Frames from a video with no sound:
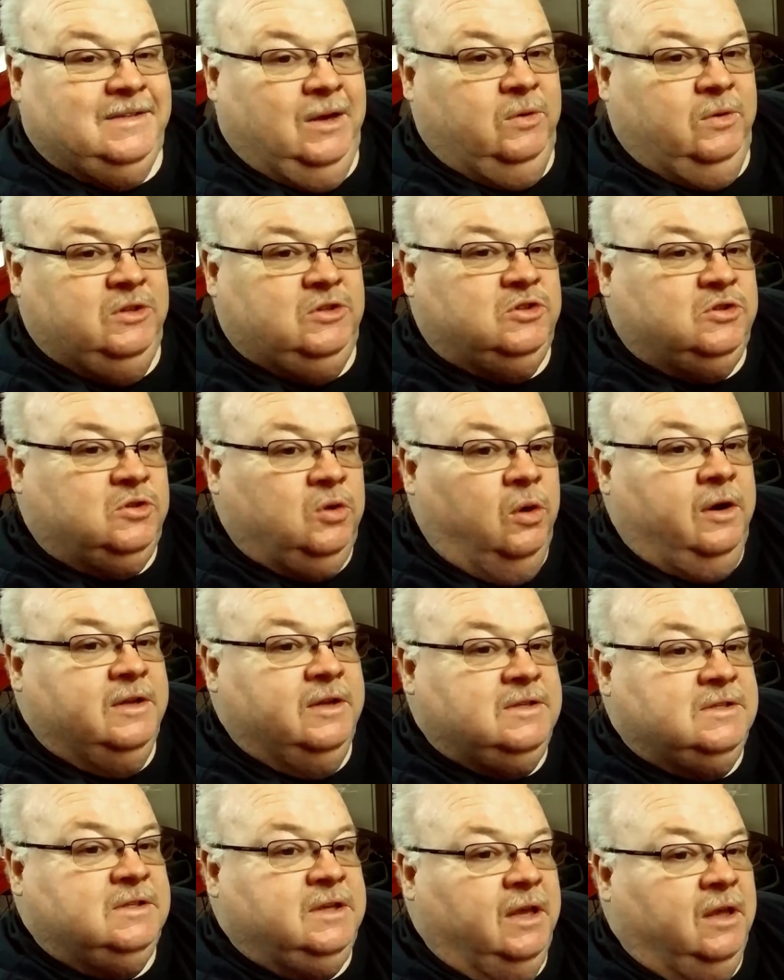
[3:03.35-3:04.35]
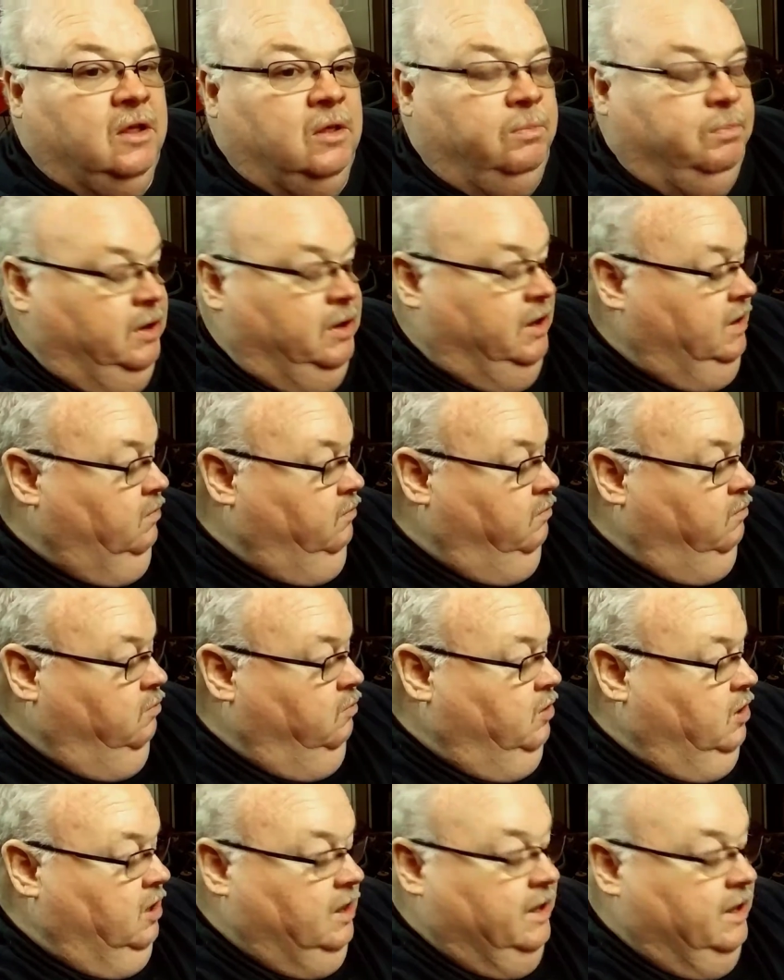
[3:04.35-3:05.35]
it would sort of seal, but it
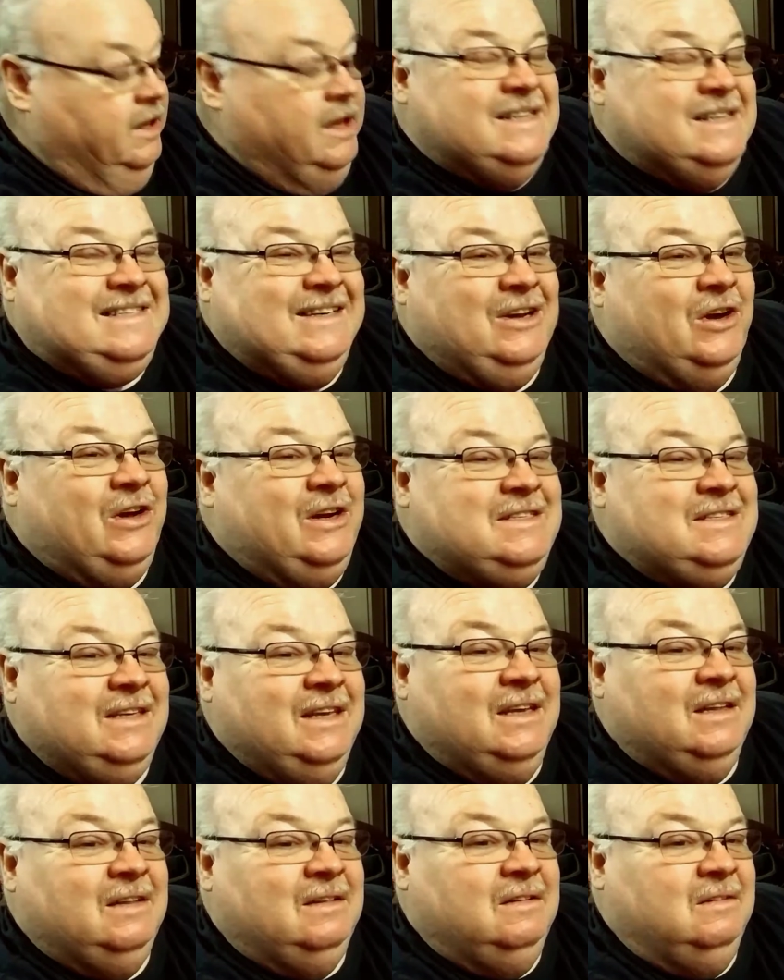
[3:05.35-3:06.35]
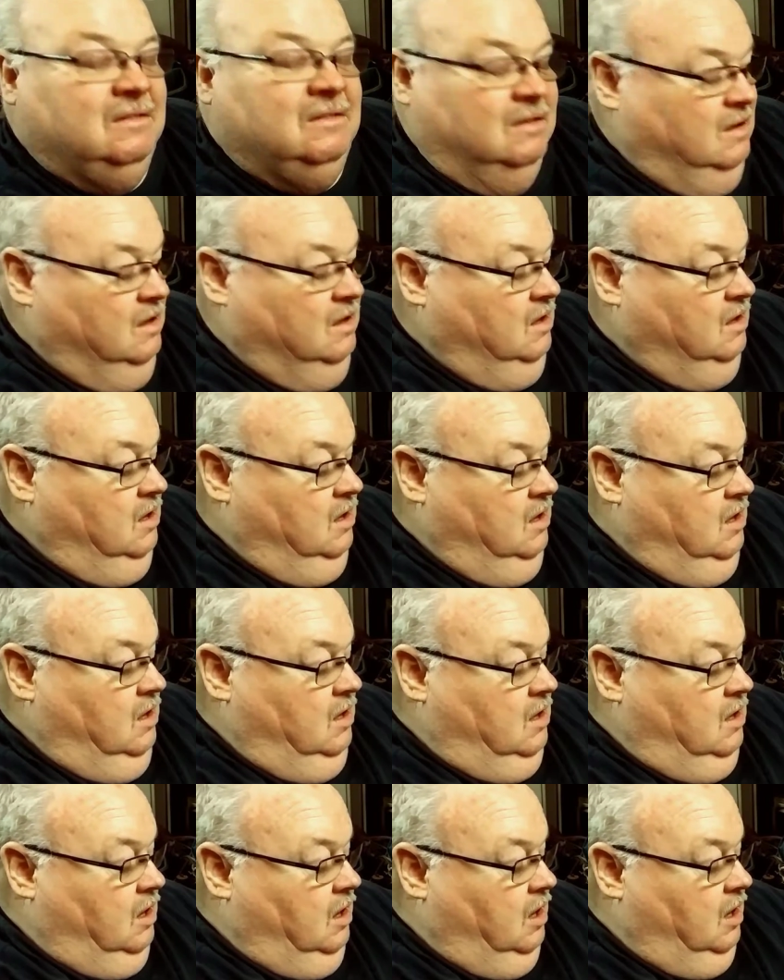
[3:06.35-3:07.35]
really isn't going to seal
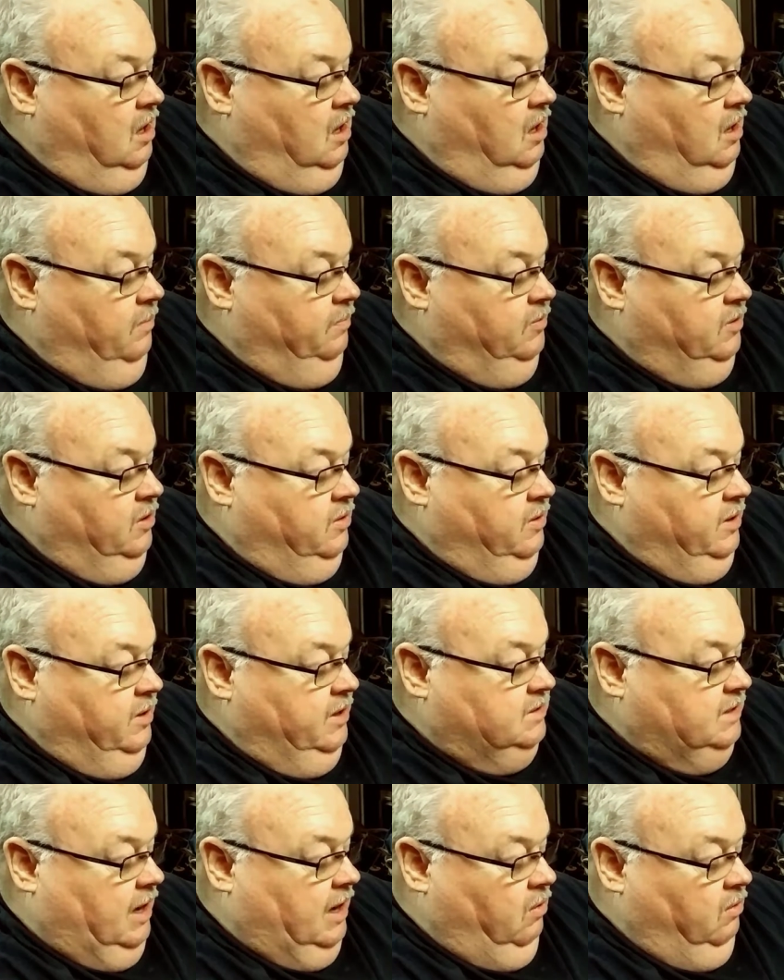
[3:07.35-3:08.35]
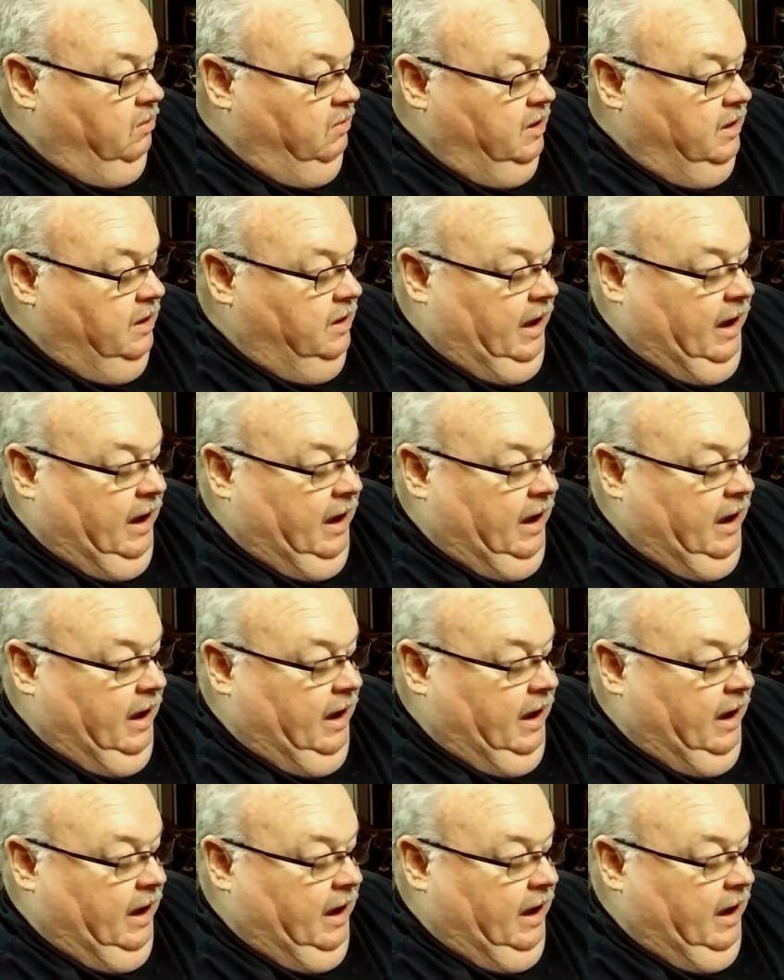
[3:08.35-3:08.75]
the grease out.